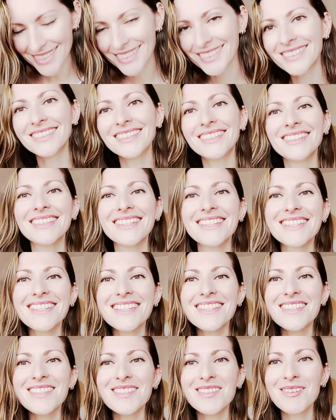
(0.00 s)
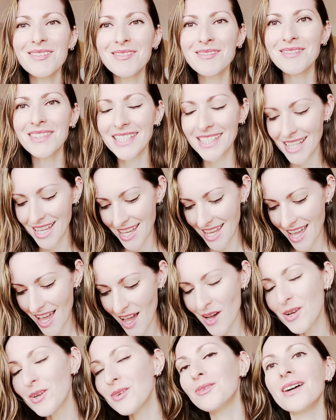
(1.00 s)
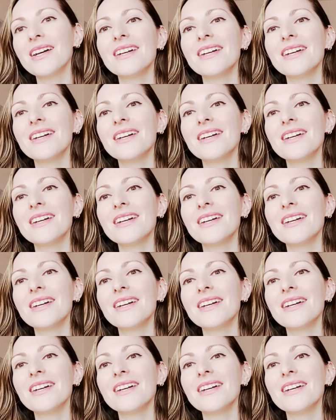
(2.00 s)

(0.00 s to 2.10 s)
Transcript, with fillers: Oh, this is so sweet. Oh,